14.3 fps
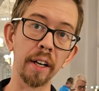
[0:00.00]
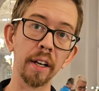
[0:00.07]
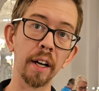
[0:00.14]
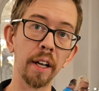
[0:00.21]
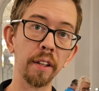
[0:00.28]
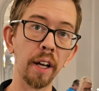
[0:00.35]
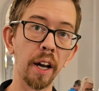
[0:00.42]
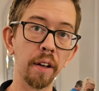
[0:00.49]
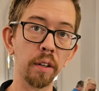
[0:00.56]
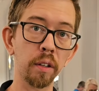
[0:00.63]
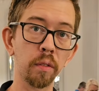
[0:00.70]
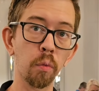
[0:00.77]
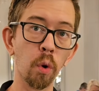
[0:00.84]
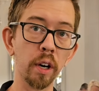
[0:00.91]

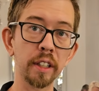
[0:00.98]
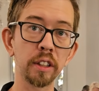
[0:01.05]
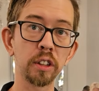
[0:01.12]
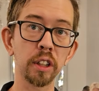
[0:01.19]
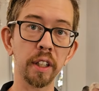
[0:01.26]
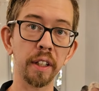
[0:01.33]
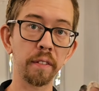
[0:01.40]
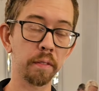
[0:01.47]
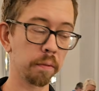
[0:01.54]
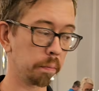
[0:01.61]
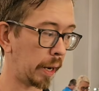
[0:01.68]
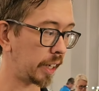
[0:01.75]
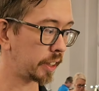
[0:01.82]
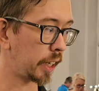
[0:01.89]
I wanted to
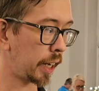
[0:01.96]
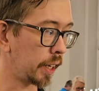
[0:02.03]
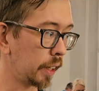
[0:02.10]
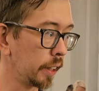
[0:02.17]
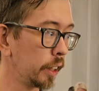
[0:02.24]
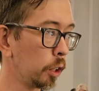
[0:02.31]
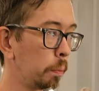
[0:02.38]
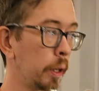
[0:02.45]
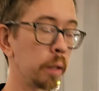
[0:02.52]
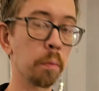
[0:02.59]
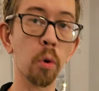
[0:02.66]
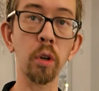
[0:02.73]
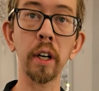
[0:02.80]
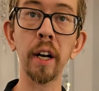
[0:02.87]
maintain a little bit
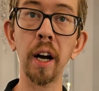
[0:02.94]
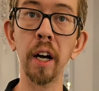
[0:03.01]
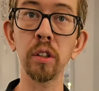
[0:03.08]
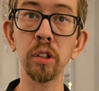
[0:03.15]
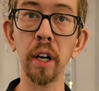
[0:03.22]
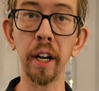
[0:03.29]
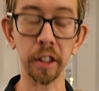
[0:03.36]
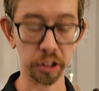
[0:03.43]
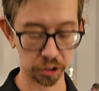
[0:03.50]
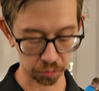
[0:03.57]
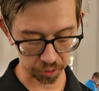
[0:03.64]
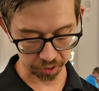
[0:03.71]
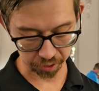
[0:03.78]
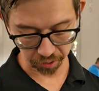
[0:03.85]
more contrast
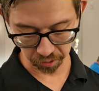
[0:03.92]
with it.